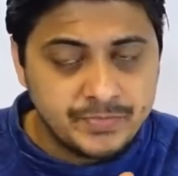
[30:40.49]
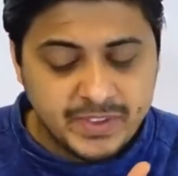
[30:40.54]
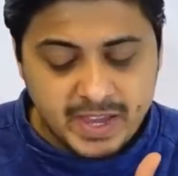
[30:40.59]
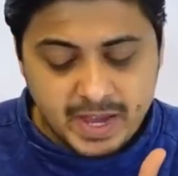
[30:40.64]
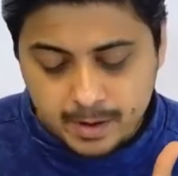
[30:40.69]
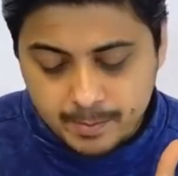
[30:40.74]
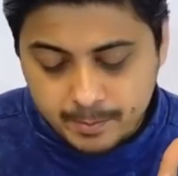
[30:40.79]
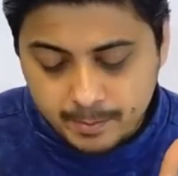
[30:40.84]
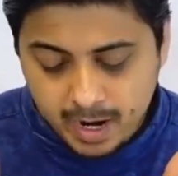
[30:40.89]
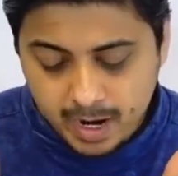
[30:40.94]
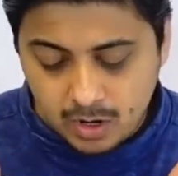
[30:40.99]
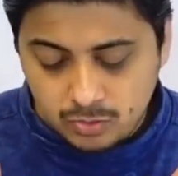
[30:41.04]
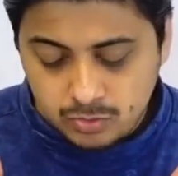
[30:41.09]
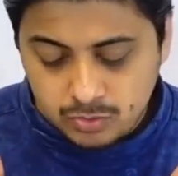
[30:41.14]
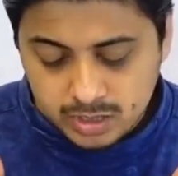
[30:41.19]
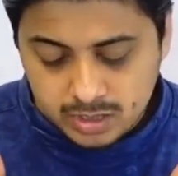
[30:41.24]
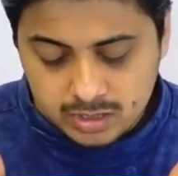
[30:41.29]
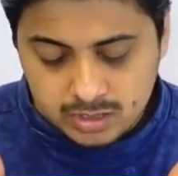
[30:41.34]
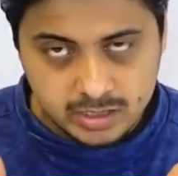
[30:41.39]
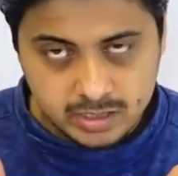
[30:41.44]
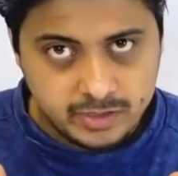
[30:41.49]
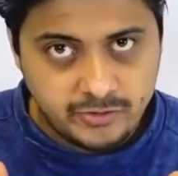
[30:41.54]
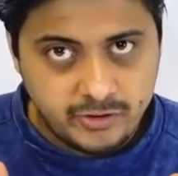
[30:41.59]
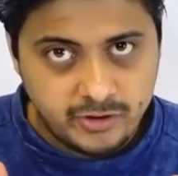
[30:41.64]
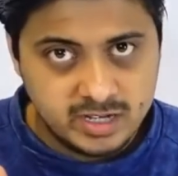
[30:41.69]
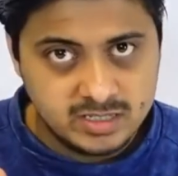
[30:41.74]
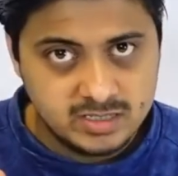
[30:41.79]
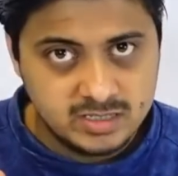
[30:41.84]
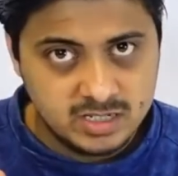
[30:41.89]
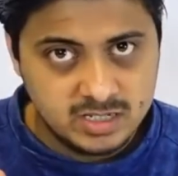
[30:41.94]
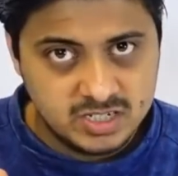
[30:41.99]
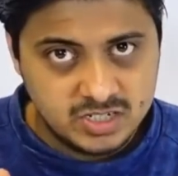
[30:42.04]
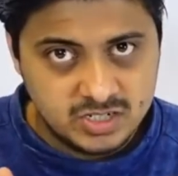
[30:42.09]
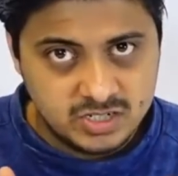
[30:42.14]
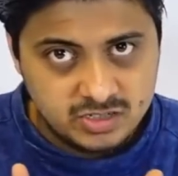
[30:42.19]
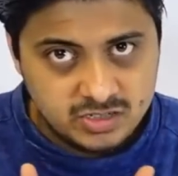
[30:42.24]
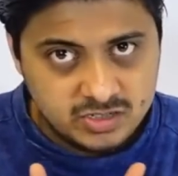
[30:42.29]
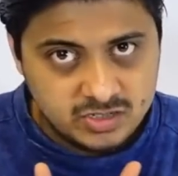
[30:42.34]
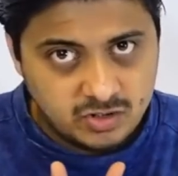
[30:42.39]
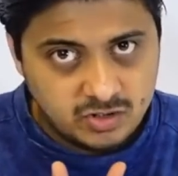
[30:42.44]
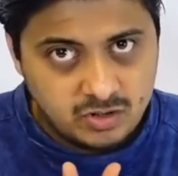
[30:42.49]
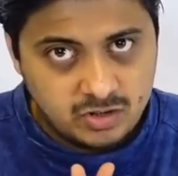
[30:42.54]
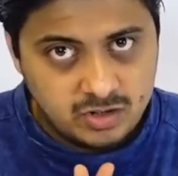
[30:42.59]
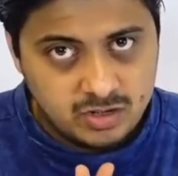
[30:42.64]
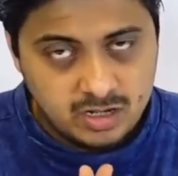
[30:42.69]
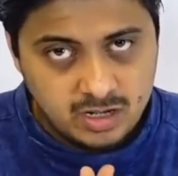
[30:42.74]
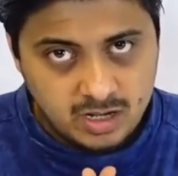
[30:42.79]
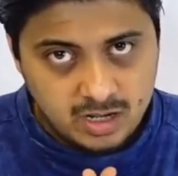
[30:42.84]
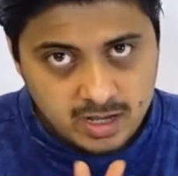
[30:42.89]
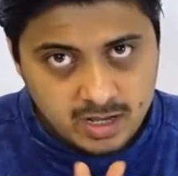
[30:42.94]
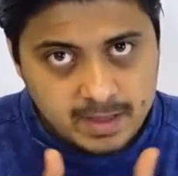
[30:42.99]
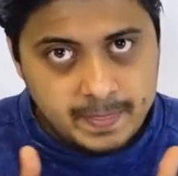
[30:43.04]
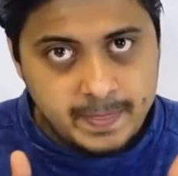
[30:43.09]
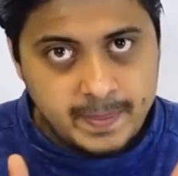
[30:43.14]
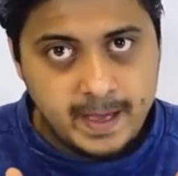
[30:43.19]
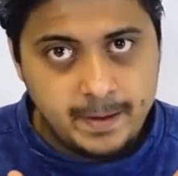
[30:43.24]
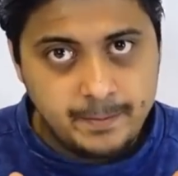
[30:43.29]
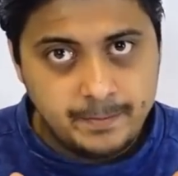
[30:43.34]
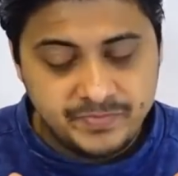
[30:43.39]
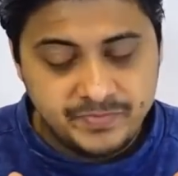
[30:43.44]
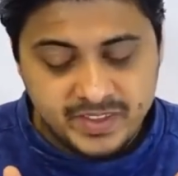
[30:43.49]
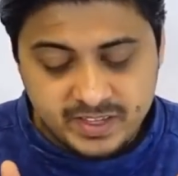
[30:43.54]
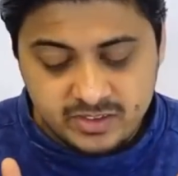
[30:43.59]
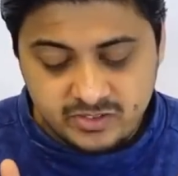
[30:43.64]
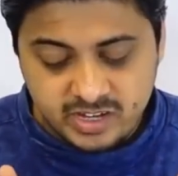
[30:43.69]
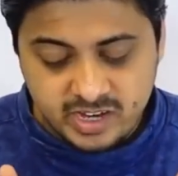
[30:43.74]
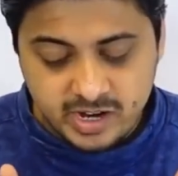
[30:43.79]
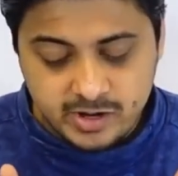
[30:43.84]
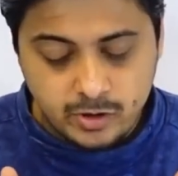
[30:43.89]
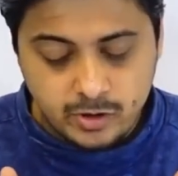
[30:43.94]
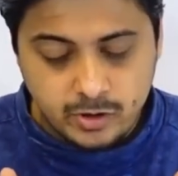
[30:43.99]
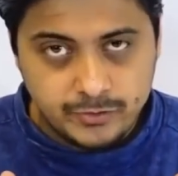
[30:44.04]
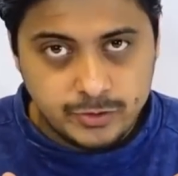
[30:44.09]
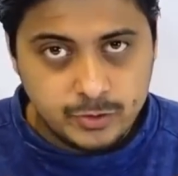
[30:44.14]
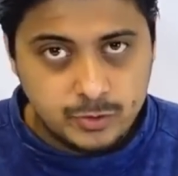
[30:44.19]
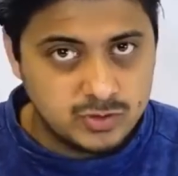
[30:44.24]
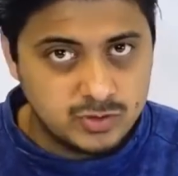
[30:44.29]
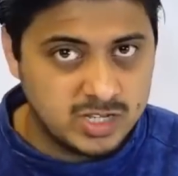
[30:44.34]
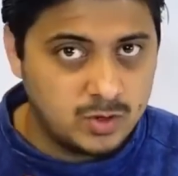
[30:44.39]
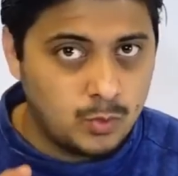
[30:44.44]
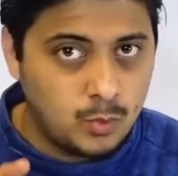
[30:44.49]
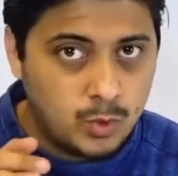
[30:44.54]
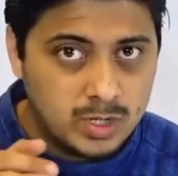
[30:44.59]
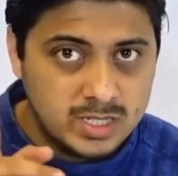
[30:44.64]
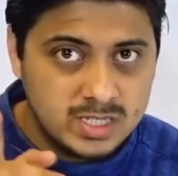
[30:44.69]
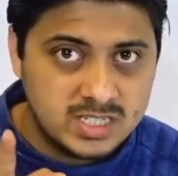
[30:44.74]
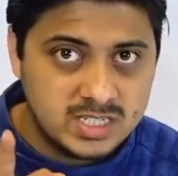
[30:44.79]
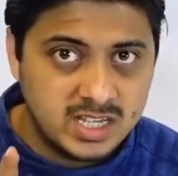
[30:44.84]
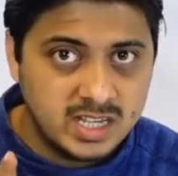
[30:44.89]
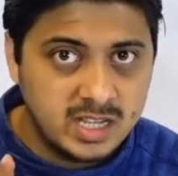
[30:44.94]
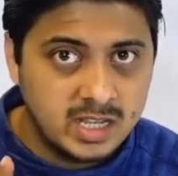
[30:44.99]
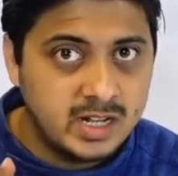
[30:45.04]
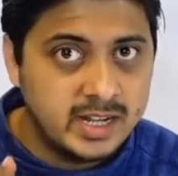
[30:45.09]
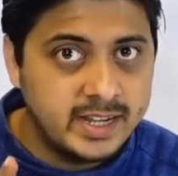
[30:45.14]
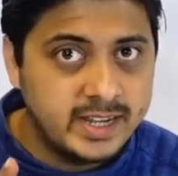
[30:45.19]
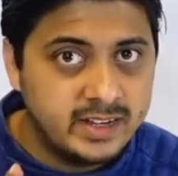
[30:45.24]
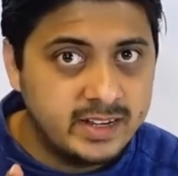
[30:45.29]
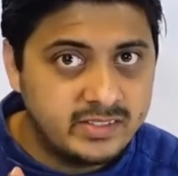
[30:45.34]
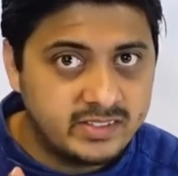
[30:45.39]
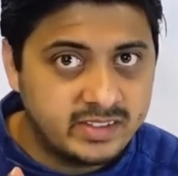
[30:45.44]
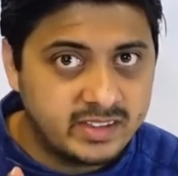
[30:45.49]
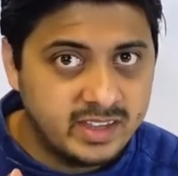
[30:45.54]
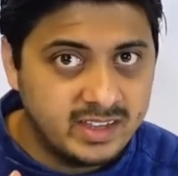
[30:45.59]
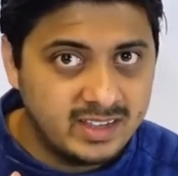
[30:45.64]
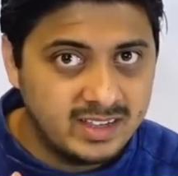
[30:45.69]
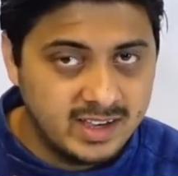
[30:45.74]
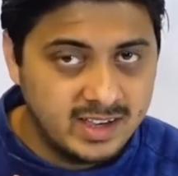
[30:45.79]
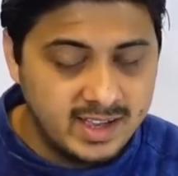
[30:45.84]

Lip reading: and mount the transistors on them instead of using one single heat sink,